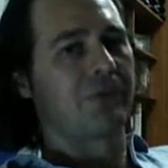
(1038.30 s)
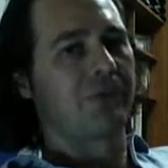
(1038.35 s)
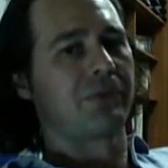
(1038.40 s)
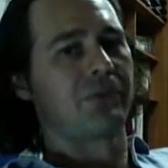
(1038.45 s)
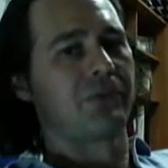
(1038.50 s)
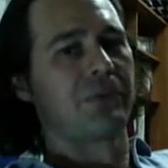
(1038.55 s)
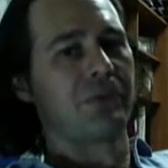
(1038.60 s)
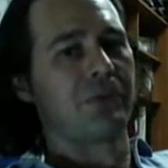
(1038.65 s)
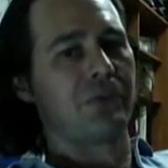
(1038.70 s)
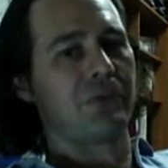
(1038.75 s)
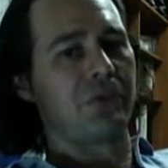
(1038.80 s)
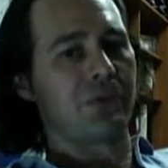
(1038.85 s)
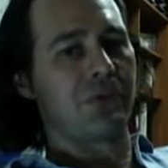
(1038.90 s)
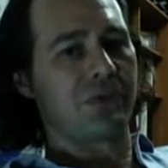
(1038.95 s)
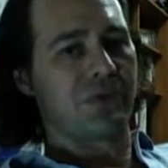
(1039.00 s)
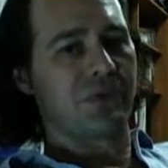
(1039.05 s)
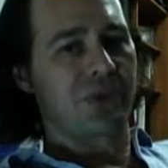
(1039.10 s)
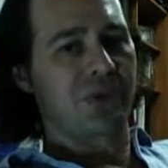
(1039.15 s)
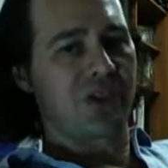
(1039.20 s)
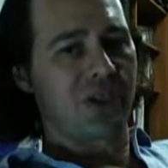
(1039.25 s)

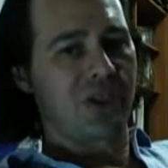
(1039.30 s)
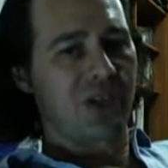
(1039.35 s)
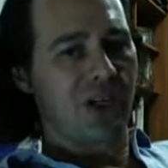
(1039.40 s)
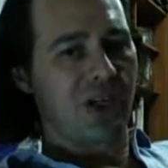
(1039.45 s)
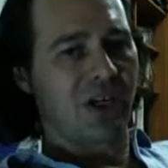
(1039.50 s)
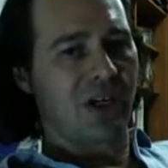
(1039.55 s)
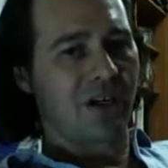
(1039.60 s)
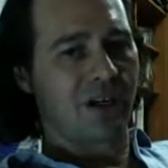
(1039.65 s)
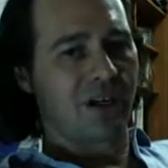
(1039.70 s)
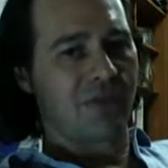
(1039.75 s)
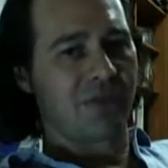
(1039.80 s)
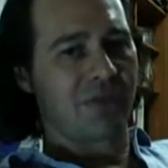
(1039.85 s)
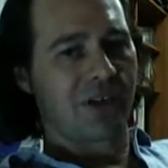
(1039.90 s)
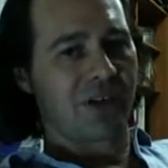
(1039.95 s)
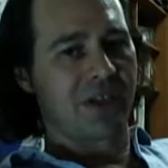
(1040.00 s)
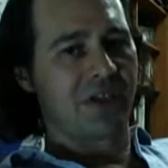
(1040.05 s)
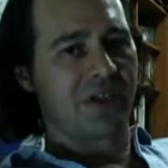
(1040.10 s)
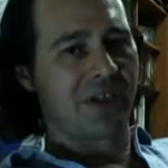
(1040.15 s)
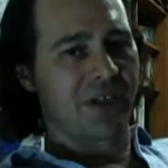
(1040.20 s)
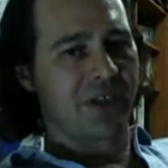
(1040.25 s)
rules of the
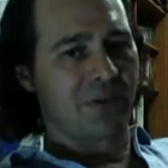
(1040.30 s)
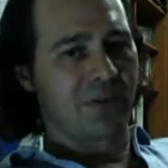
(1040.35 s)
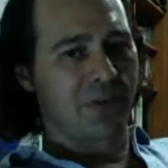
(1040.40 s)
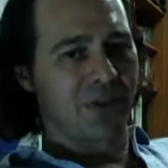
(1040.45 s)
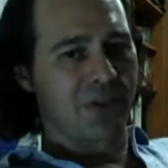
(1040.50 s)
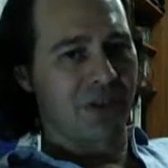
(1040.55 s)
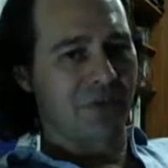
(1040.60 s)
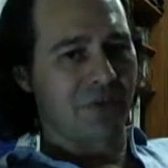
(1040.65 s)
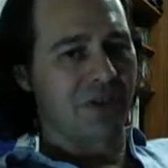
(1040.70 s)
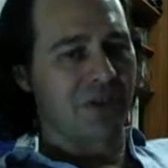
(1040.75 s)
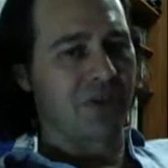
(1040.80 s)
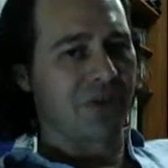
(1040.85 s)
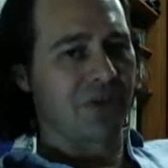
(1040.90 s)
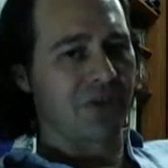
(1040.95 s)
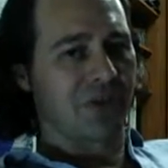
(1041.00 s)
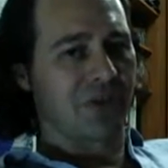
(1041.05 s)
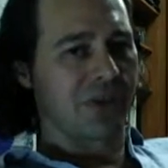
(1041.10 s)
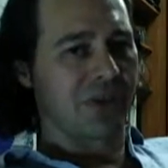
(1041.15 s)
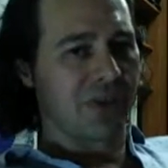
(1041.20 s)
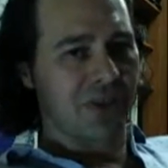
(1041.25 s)
continuous can be
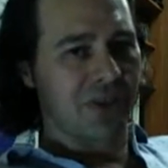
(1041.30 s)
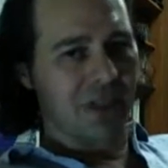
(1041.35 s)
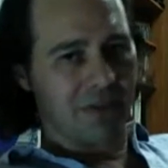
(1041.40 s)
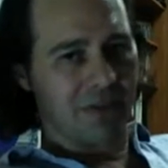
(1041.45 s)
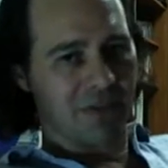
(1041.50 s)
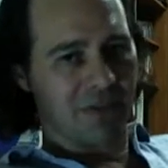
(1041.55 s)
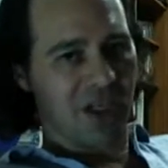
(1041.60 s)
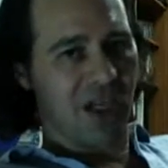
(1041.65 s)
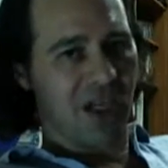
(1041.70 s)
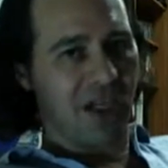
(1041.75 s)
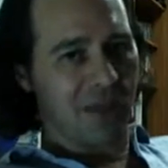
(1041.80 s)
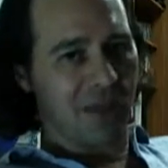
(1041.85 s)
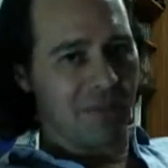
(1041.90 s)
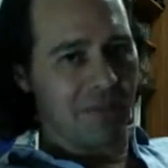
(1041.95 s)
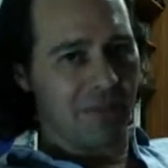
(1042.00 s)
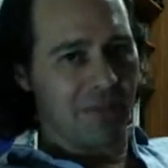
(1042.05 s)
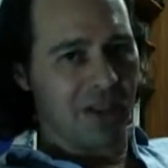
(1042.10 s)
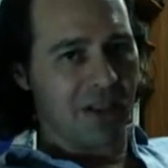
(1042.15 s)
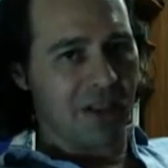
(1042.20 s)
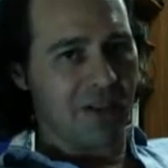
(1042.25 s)
true at the same time,
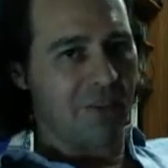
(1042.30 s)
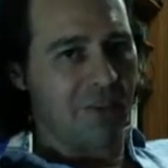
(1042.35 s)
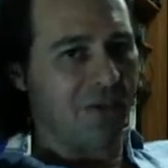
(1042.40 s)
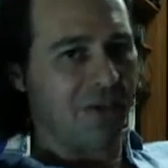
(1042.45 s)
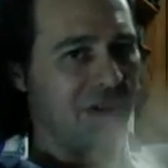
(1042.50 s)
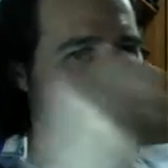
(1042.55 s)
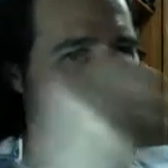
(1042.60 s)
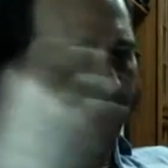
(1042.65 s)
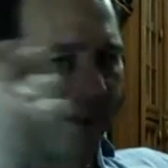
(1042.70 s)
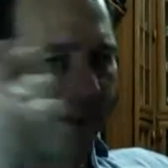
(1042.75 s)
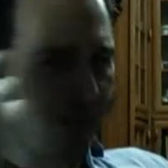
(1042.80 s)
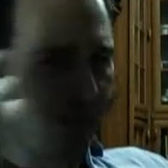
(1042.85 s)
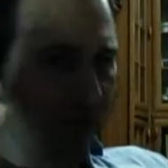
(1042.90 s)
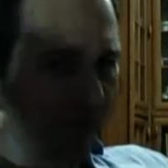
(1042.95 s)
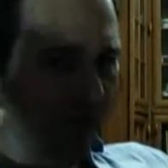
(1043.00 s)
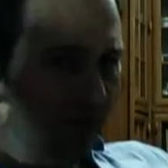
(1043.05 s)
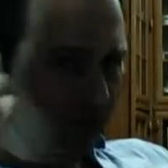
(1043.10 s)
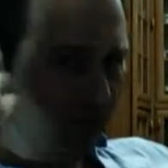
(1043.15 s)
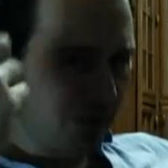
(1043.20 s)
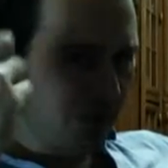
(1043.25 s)
depending on if
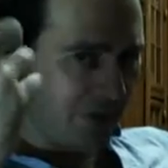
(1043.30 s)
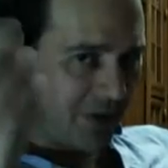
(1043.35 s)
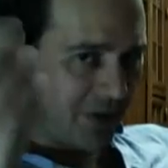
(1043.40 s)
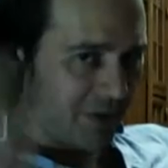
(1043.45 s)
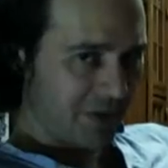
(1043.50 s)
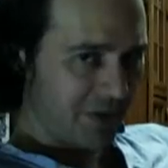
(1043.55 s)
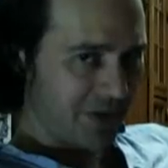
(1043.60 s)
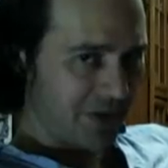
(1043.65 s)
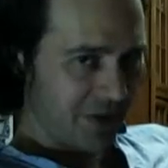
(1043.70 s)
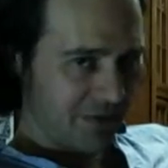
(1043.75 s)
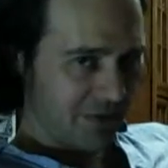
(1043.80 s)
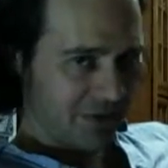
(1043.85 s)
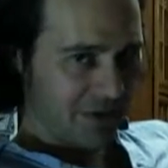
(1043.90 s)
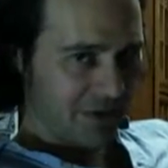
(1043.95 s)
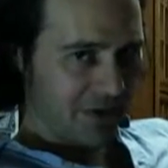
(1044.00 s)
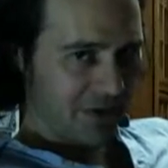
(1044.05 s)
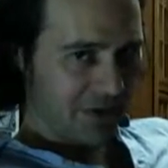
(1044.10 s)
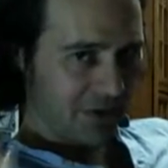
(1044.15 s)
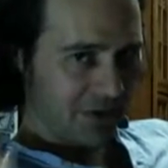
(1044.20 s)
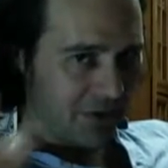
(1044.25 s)
you're the observer
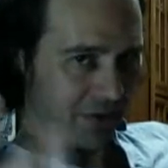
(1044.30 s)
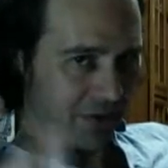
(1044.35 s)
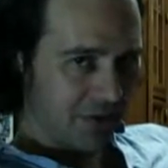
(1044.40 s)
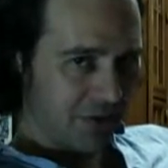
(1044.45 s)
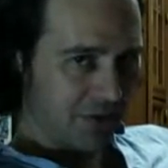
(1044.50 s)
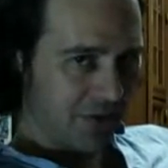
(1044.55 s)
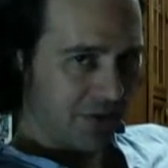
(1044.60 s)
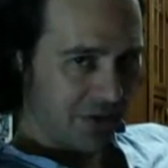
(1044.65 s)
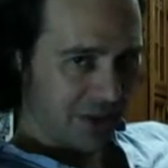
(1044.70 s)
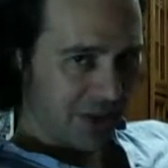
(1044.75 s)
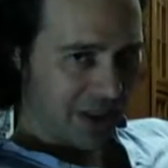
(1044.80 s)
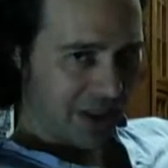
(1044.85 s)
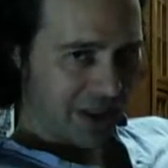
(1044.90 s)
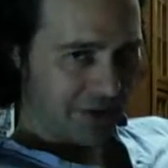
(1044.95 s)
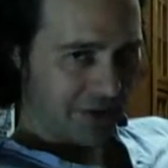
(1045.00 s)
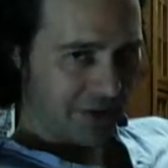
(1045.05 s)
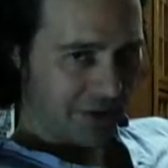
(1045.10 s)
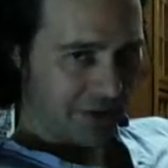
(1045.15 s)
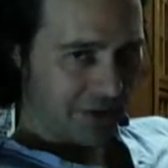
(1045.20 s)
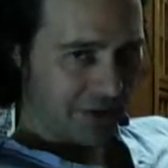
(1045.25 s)
or the
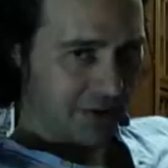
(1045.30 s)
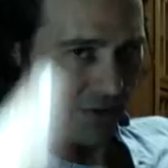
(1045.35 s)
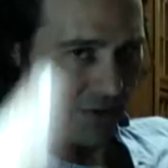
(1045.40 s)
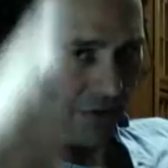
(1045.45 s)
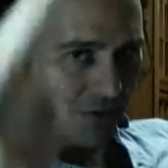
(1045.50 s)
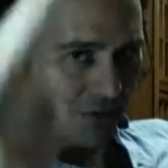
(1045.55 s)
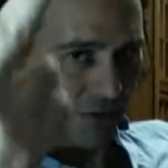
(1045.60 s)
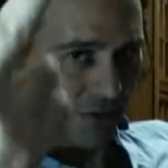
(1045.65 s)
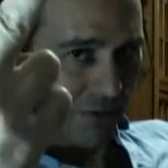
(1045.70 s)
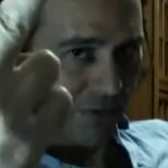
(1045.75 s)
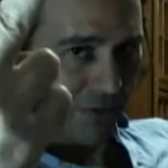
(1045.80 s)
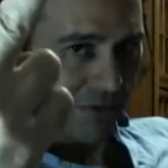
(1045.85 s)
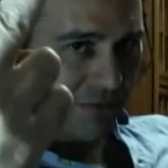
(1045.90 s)
actor. Oop,